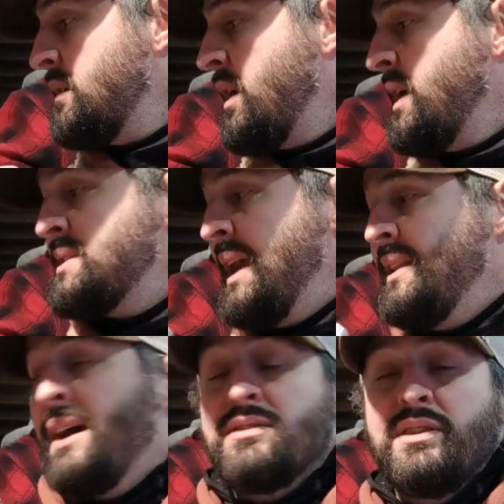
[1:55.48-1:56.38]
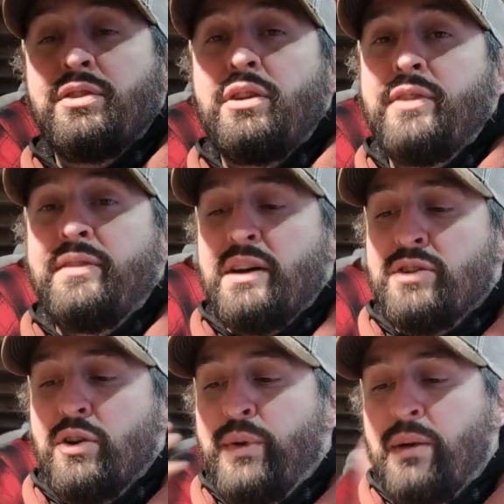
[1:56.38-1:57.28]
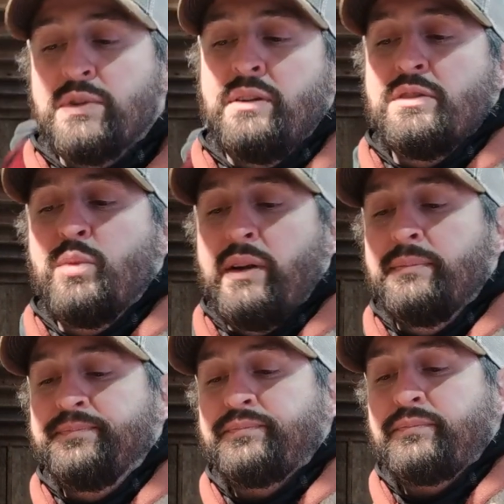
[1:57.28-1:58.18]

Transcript: Alright, it's 8,000 to 35,000 RPMs on this WEN.